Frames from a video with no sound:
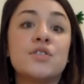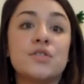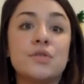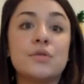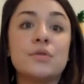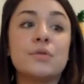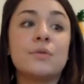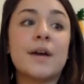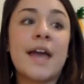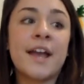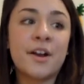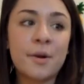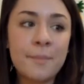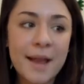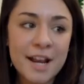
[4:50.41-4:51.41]
to
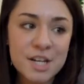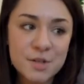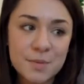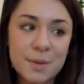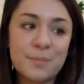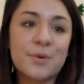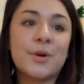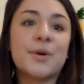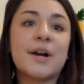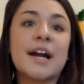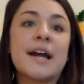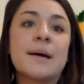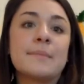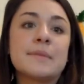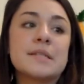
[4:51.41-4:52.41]
anger management
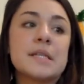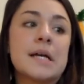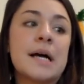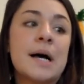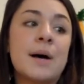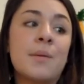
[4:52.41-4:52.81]
programs,